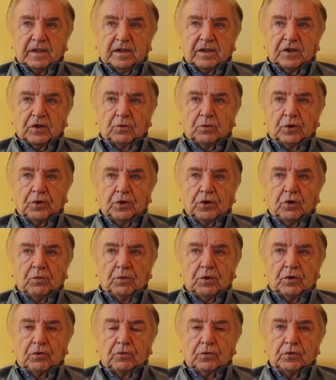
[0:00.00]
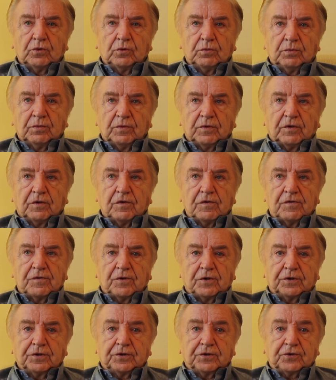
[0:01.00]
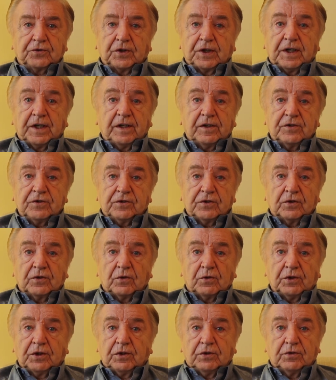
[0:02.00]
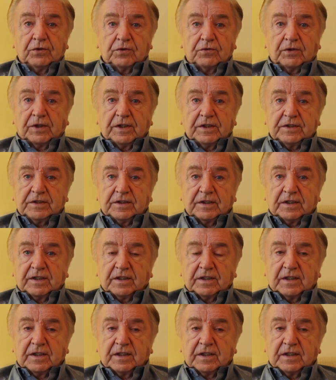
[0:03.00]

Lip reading: there were no more room for trains to go into Dresden.